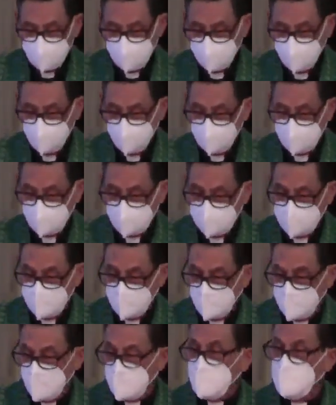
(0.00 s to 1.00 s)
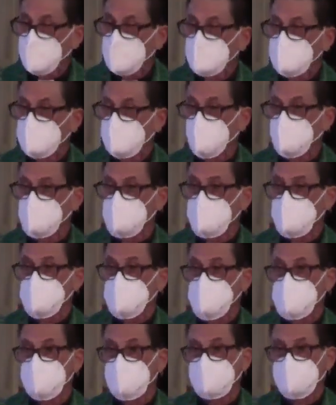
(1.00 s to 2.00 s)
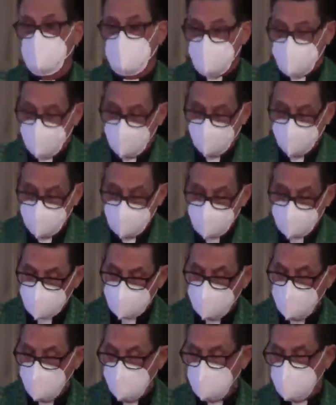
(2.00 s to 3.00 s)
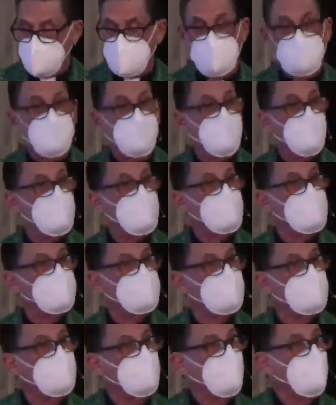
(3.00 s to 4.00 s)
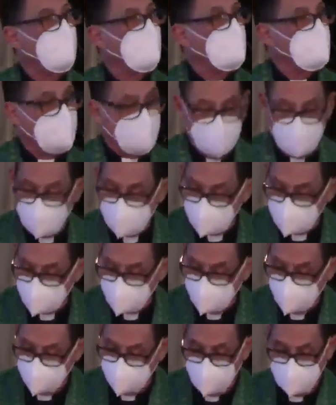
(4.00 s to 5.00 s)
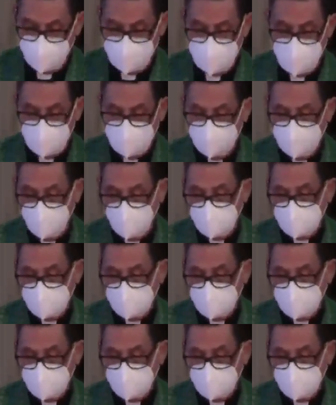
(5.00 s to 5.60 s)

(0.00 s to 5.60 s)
The closing hymn of our service is "Oh for a World," sung by